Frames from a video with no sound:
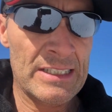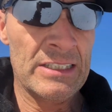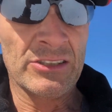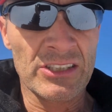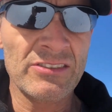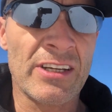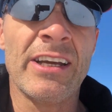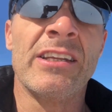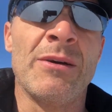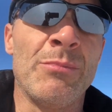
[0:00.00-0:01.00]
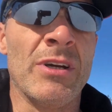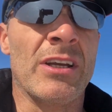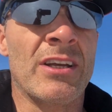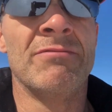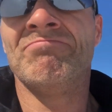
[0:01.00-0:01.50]
Geez, I had that
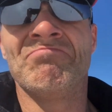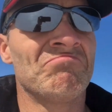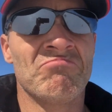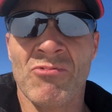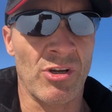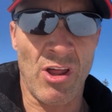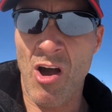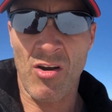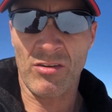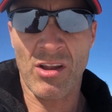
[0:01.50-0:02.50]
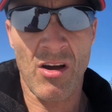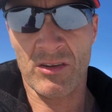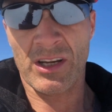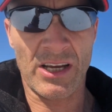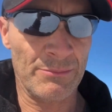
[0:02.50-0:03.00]
bike for a long
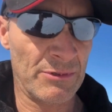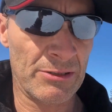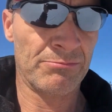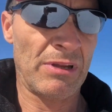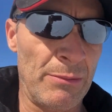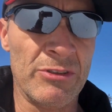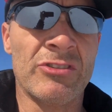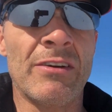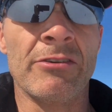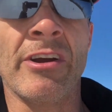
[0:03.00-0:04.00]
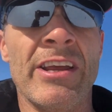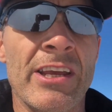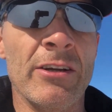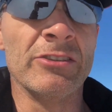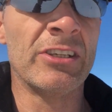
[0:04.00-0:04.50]
time, like maybe 7 or 8
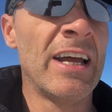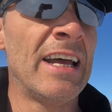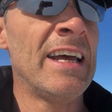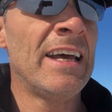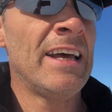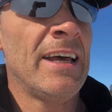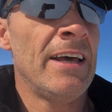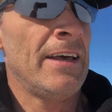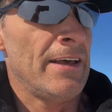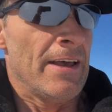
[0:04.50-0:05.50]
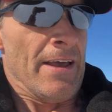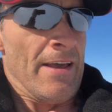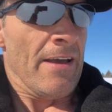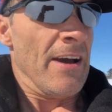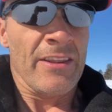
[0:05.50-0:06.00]
years.
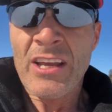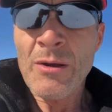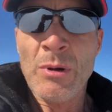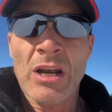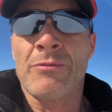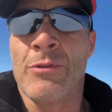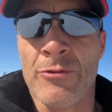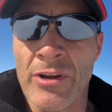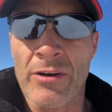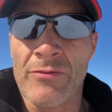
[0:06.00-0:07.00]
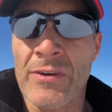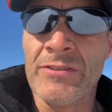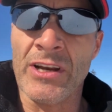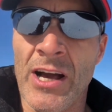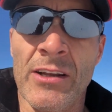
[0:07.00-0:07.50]
I think I bought it for
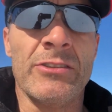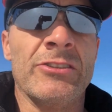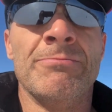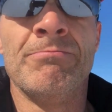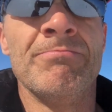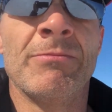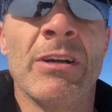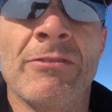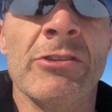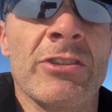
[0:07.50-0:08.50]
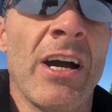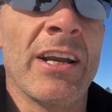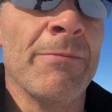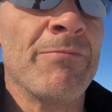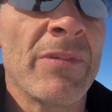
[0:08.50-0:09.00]
$350 when I first got
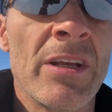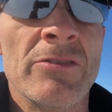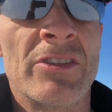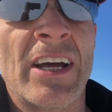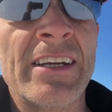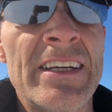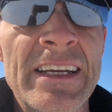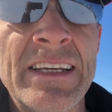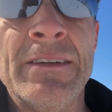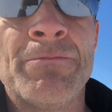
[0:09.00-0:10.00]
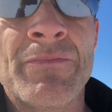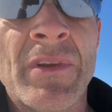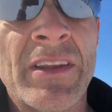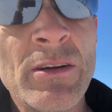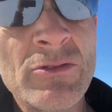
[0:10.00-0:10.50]
it. It was I think
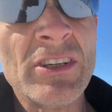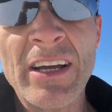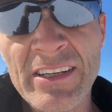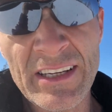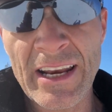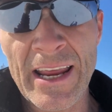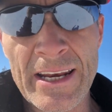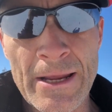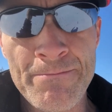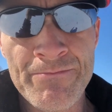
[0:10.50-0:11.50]
it was in 1980.